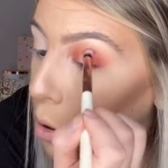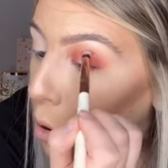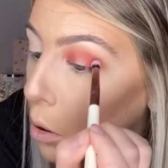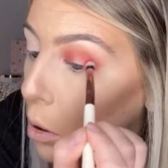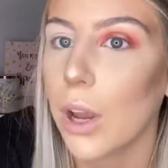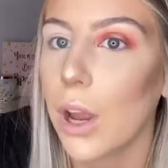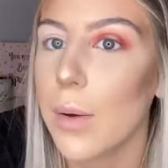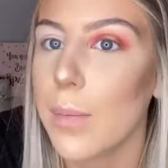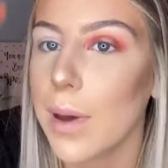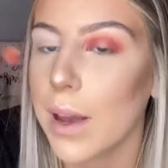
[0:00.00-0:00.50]

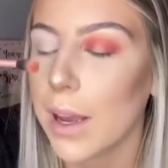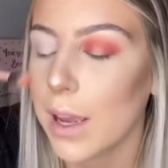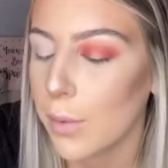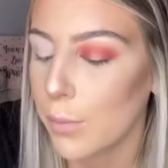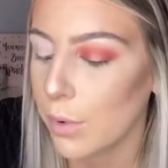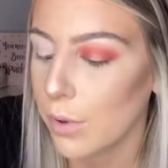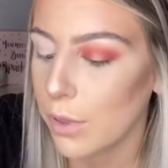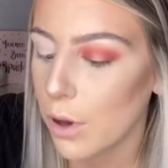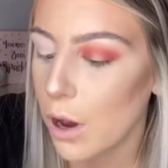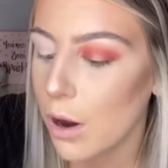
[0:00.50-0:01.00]
Going back in
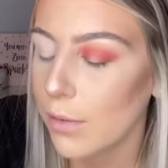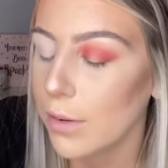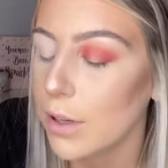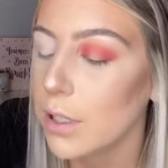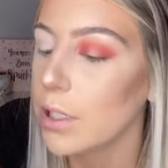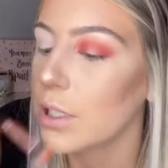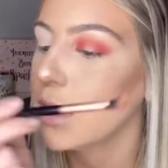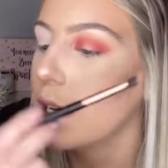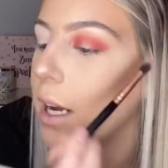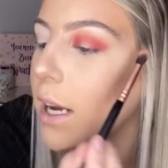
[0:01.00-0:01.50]
with the
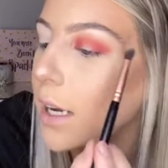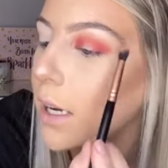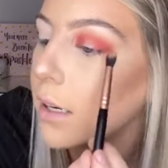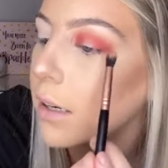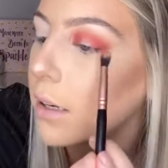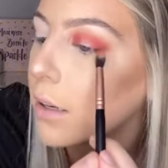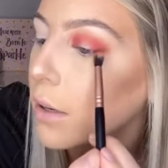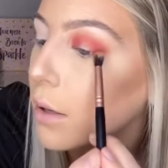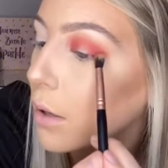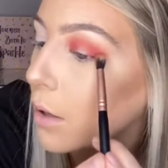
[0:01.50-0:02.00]
orange shade.
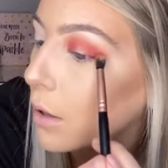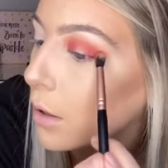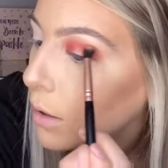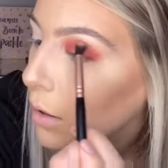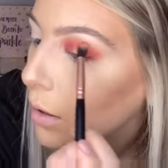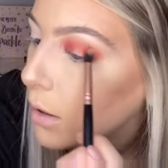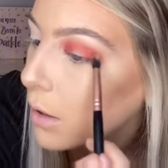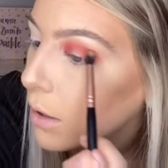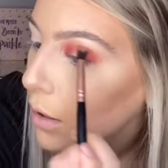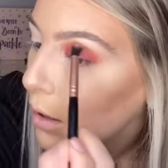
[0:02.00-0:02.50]

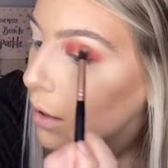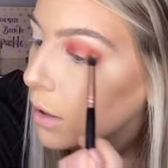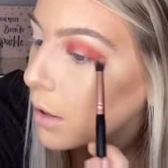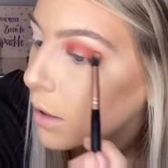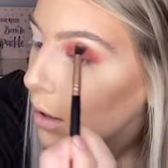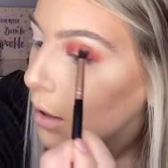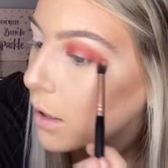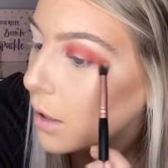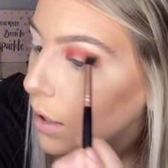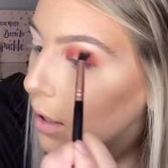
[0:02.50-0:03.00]

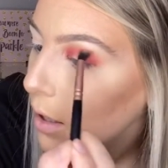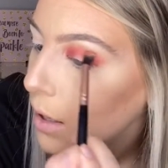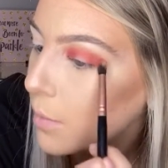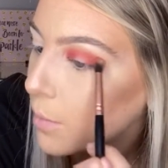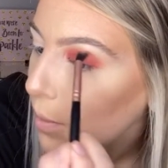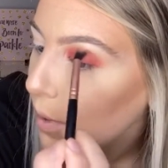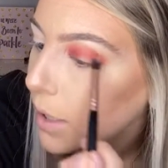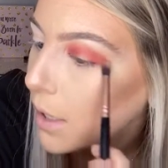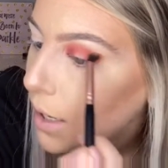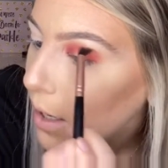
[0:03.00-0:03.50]
Keep
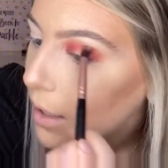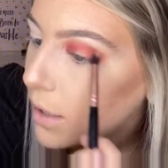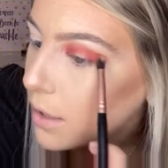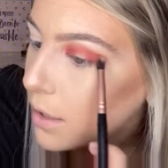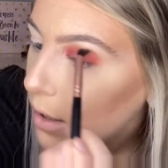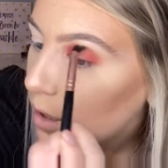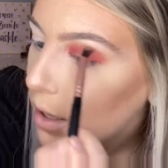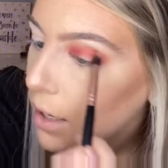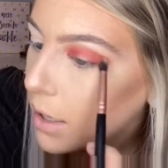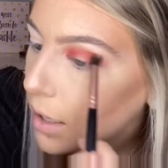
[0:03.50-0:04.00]

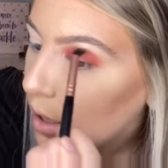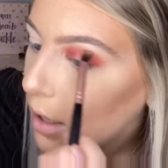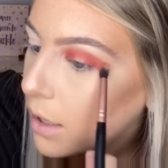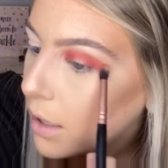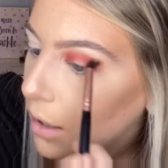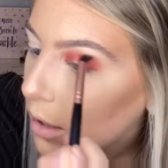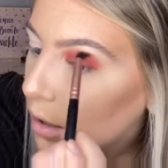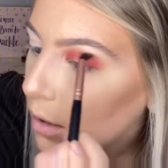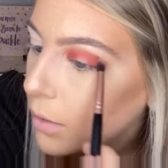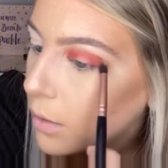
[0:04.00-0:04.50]

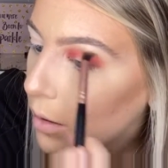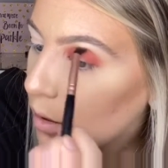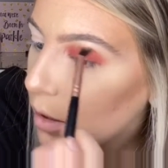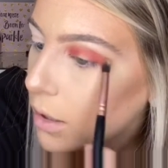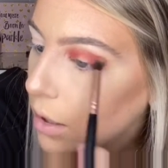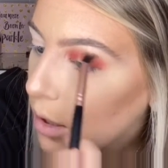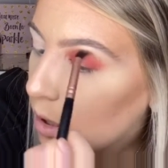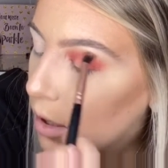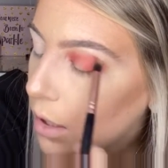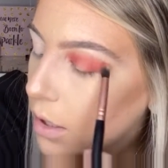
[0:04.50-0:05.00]
blending.
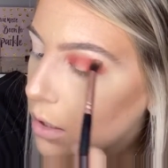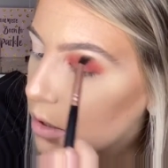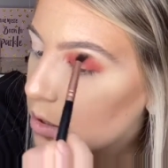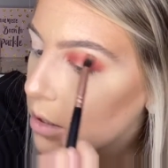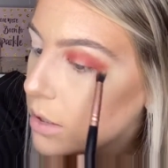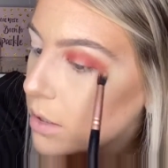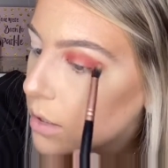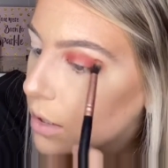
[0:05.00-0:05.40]
Just